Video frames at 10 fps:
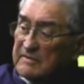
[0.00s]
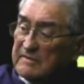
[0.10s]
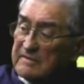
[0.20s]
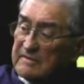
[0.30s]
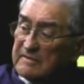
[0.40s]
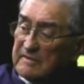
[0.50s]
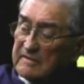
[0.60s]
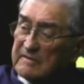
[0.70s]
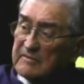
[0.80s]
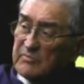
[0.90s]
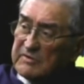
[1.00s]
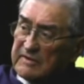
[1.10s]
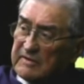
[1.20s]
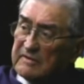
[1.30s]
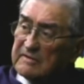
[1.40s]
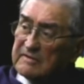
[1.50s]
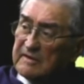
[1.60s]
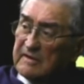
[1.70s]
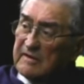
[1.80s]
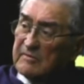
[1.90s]
that at that particular
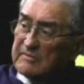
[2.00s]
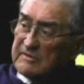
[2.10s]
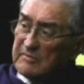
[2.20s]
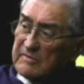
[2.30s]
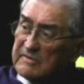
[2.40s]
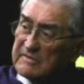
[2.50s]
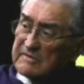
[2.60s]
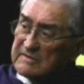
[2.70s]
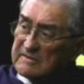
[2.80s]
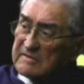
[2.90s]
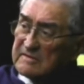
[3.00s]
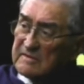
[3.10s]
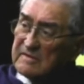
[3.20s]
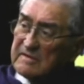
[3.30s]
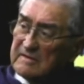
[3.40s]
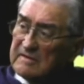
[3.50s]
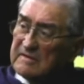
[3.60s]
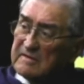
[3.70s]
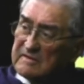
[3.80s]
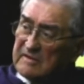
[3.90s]
time, some of this,
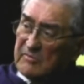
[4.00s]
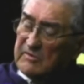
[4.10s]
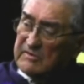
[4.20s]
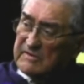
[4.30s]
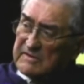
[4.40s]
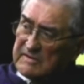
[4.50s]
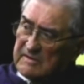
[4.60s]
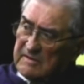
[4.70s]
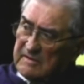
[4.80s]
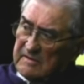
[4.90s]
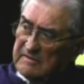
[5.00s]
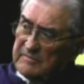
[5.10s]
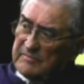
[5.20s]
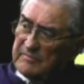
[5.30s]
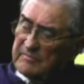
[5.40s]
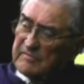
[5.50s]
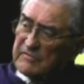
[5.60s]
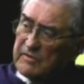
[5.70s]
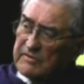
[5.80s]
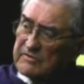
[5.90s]
some of these uh,
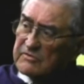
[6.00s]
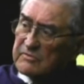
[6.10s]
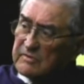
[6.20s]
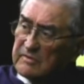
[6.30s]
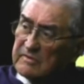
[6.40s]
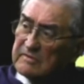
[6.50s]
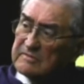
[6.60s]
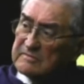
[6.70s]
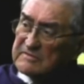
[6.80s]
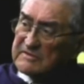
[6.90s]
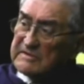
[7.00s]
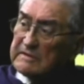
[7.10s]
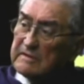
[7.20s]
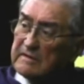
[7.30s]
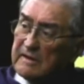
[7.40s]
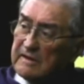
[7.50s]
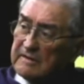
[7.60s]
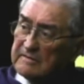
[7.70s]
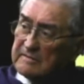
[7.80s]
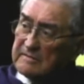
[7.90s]
creatures were still alive.